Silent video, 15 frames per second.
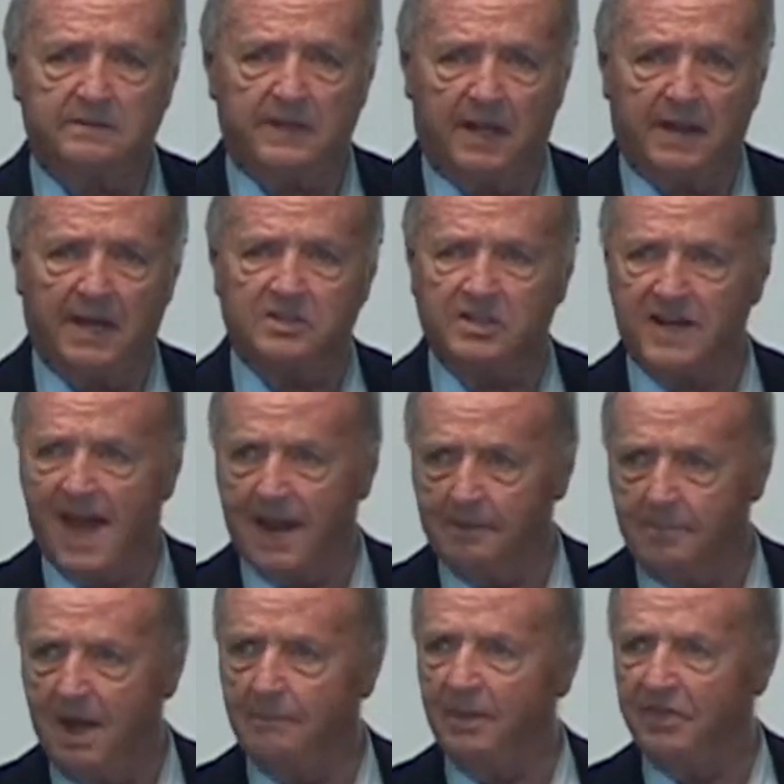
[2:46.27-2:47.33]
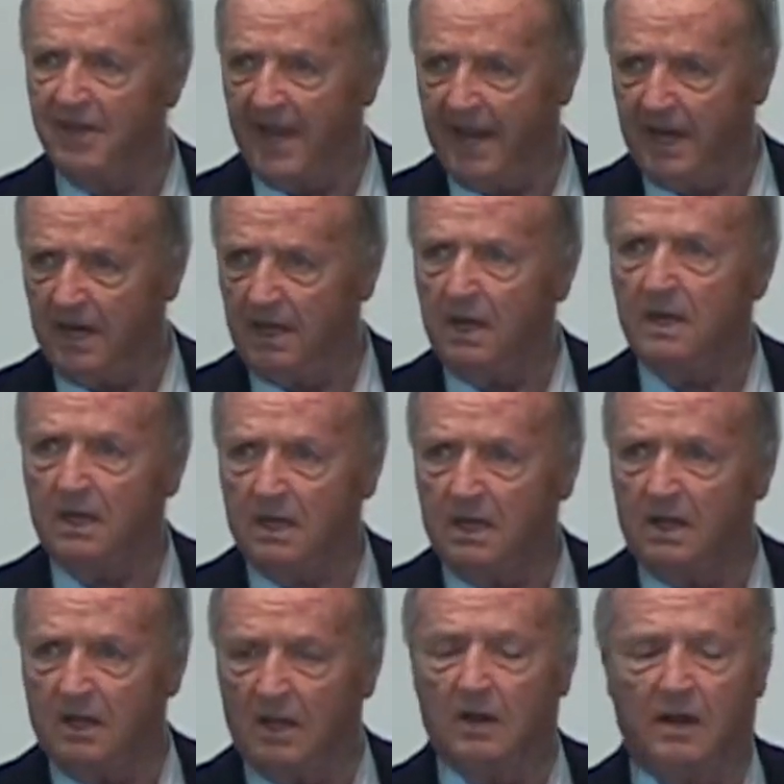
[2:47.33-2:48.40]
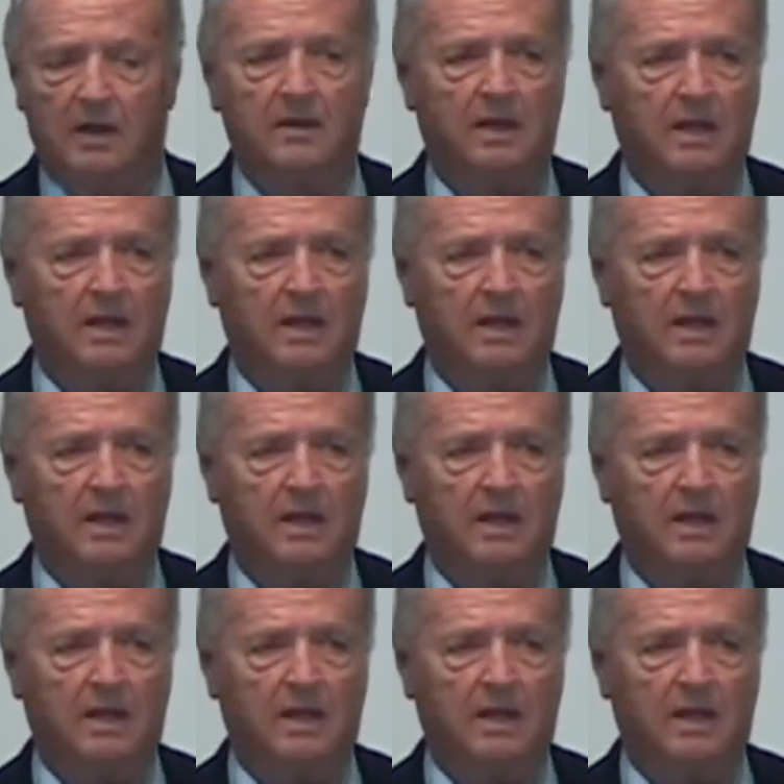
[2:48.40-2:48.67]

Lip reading: That's an Alabama thing, you know.